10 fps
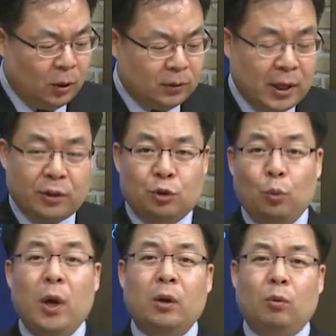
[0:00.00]
Next
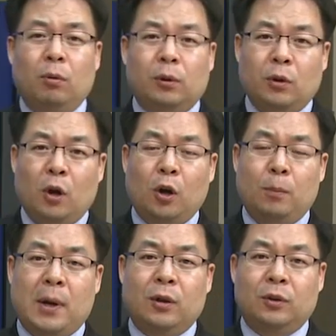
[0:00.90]
week, we will talk
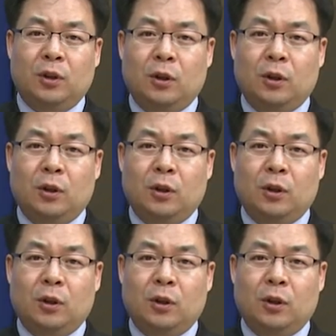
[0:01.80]
about